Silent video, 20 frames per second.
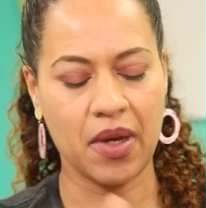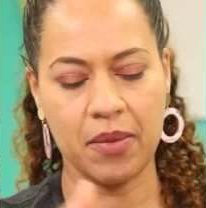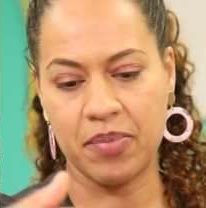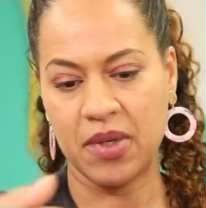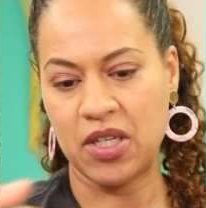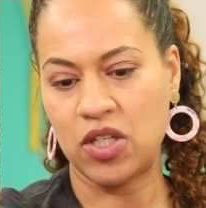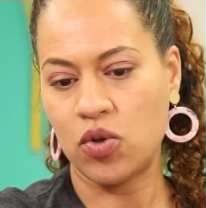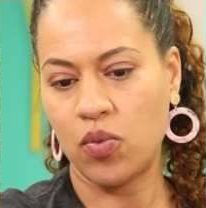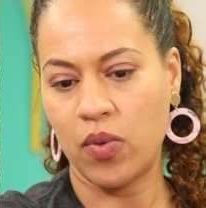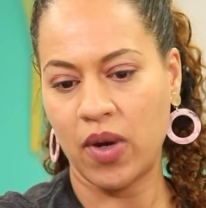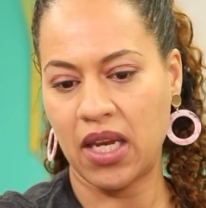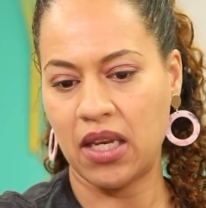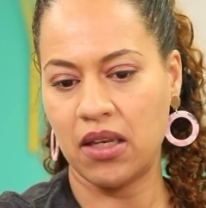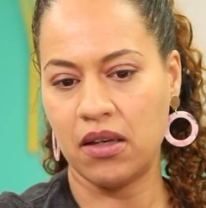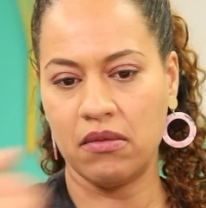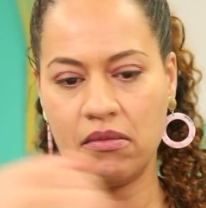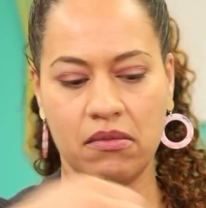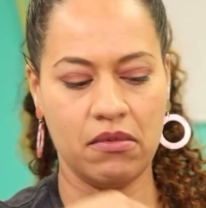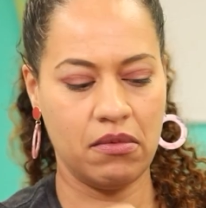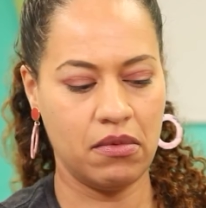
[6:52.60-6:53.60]
between
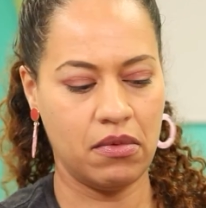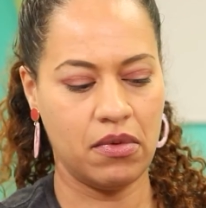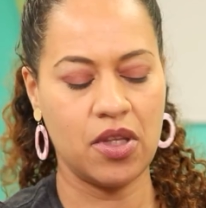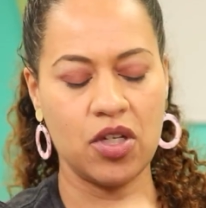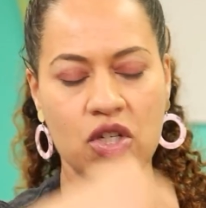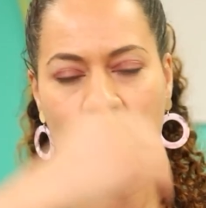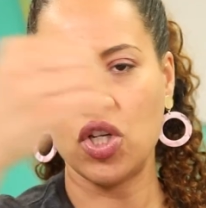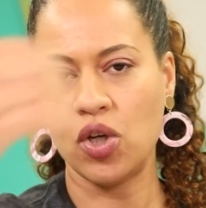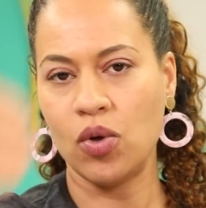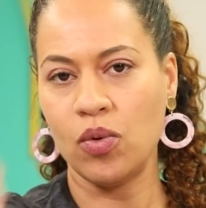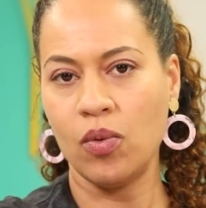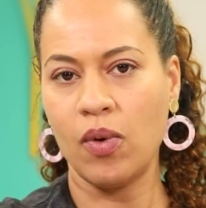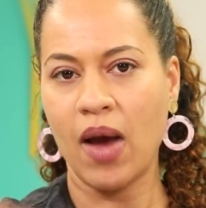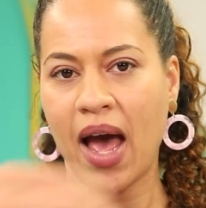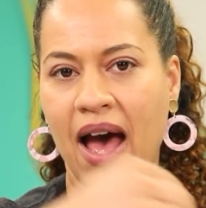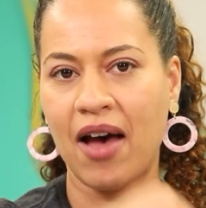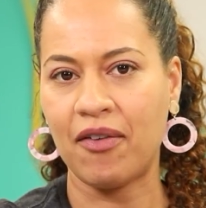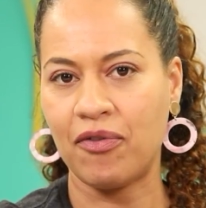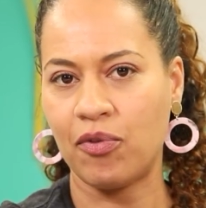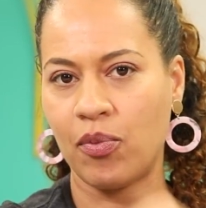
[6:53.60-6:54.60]
the two
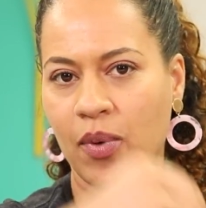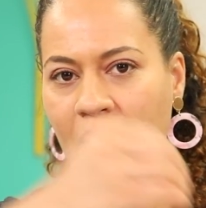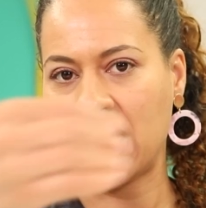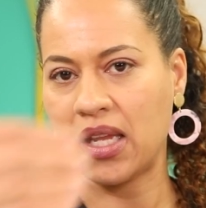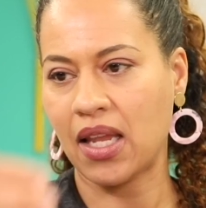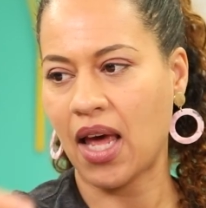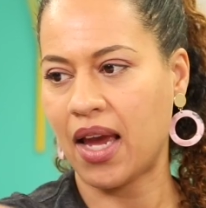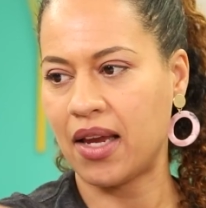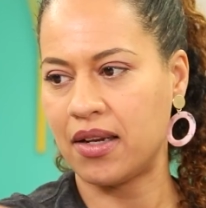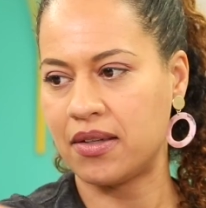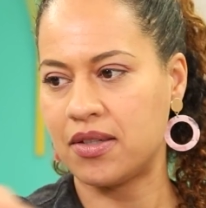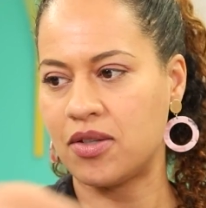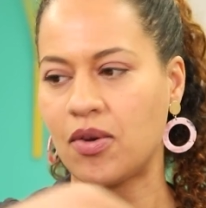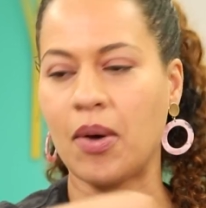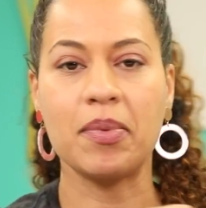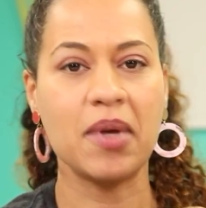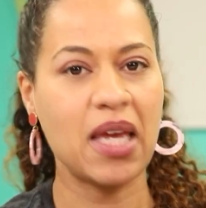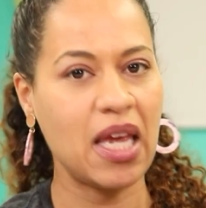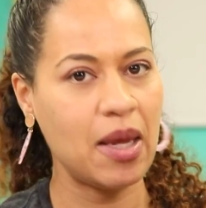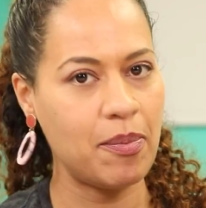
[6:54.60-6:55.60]
halfway lines. So
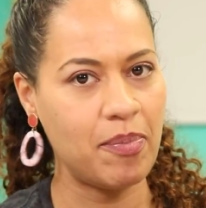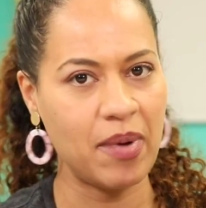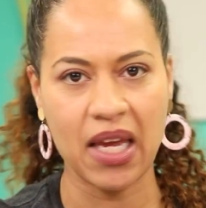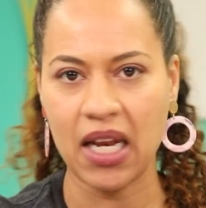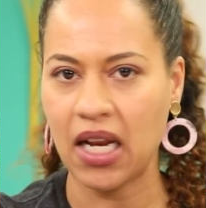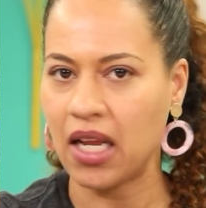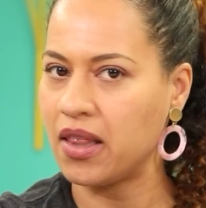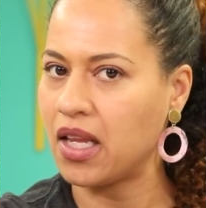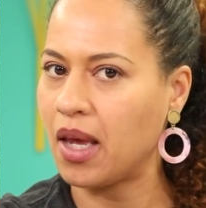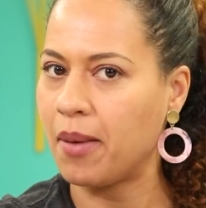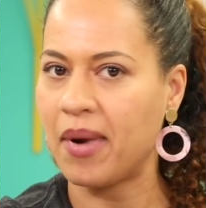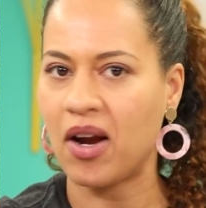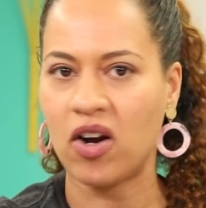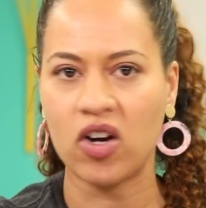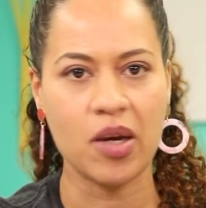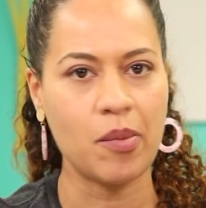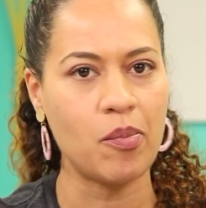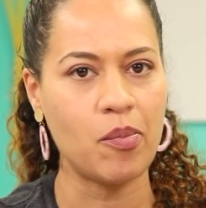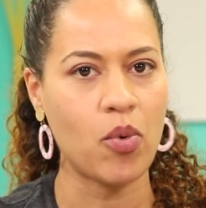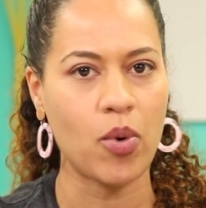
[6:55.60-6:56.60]
I'm keeping it in the
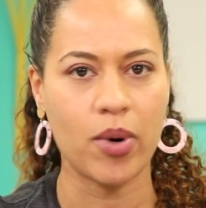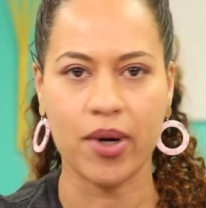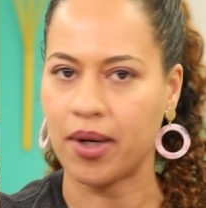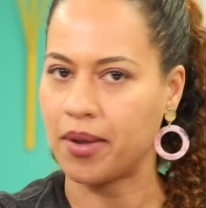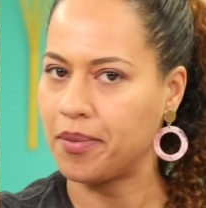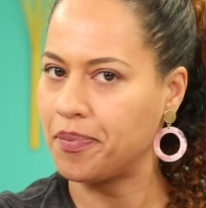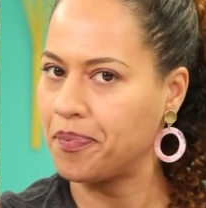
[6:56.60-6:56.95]
American border.